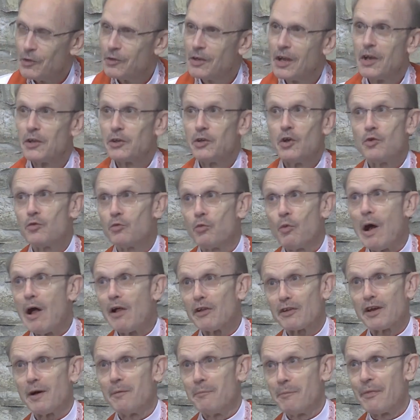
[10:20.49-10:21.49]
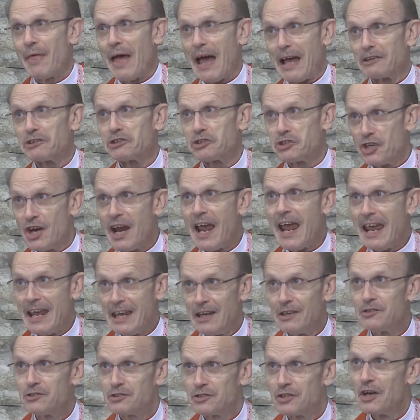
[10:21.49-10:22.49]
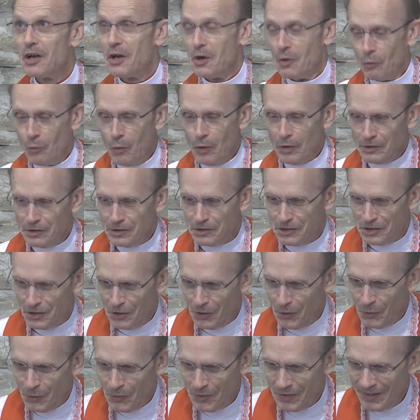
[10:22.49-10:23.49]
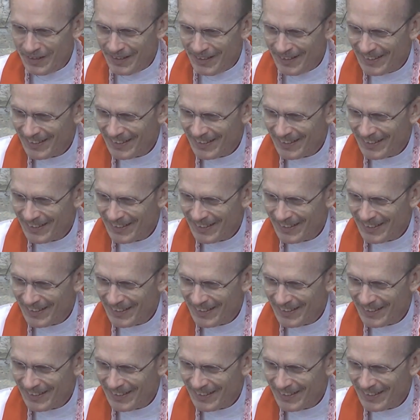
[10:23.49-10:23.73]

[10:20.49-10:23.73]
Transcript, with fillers: you would welcome that change, wouldn't you?